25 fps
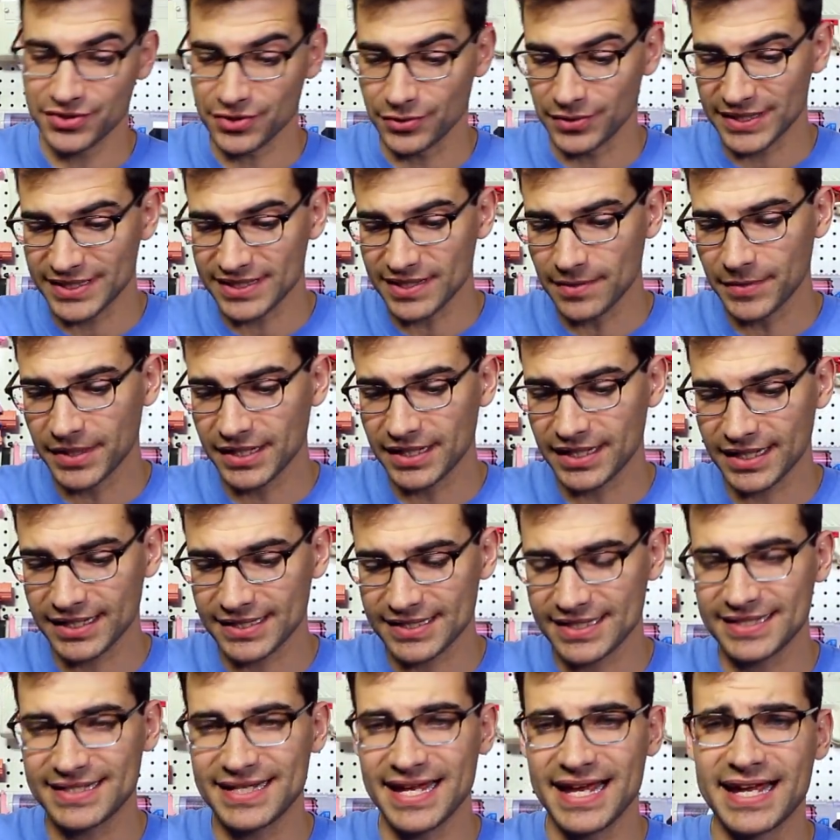So it's something to
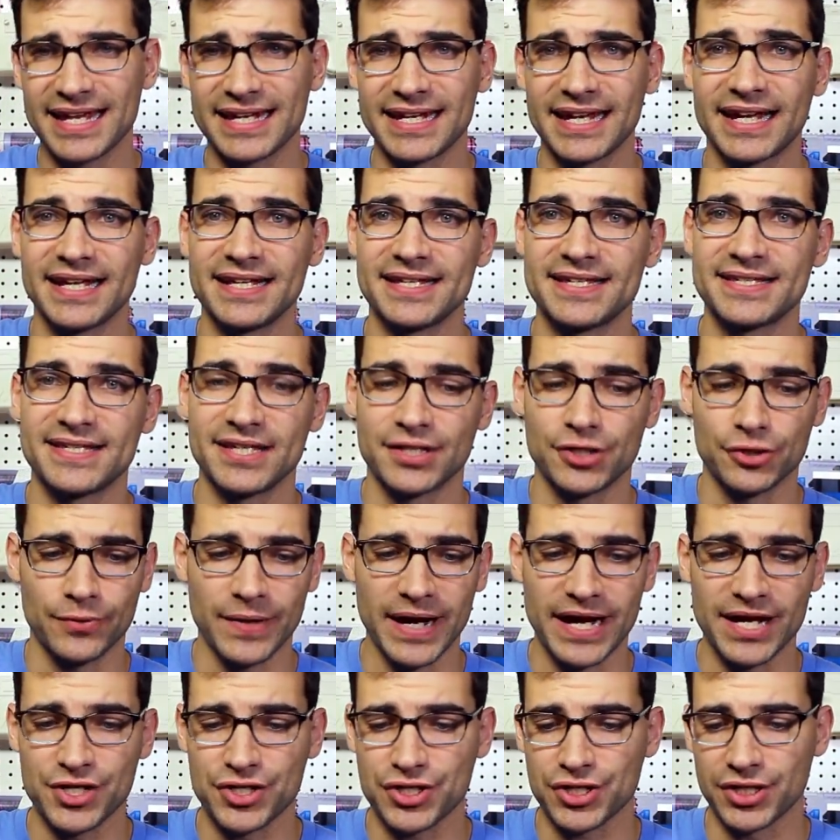take into
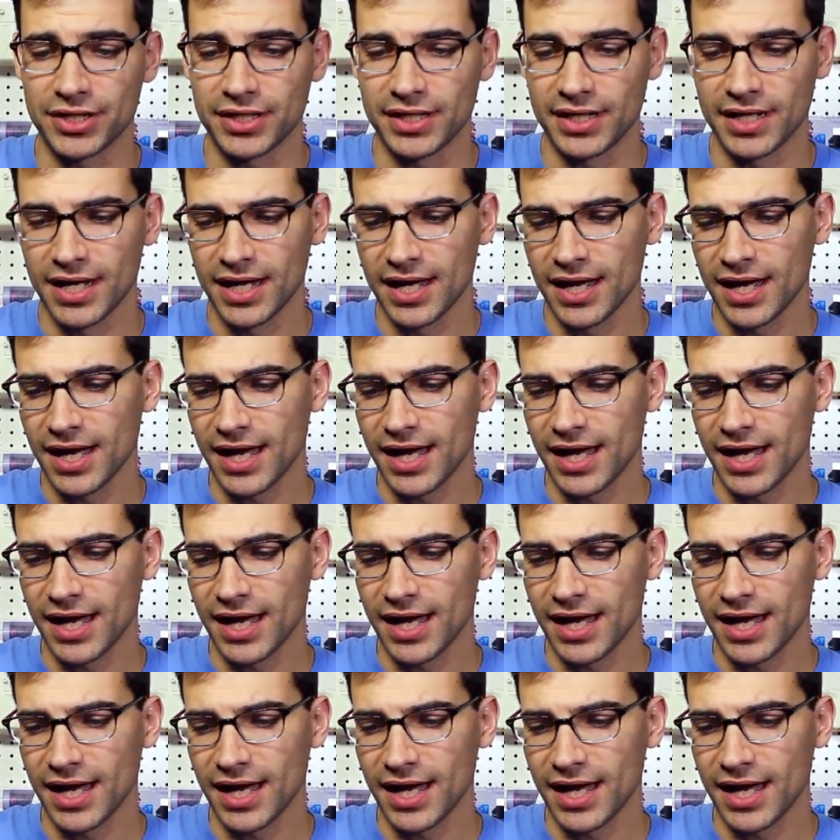consideration